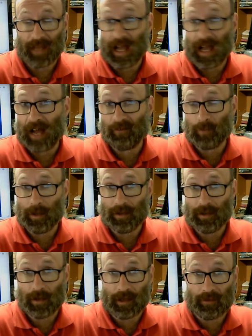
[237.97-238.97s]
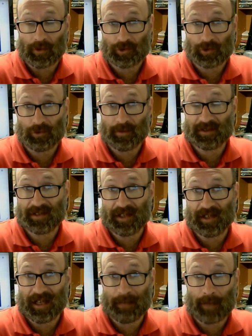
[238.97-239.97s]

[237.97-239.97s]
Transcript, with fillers: half-wit and that I should be setting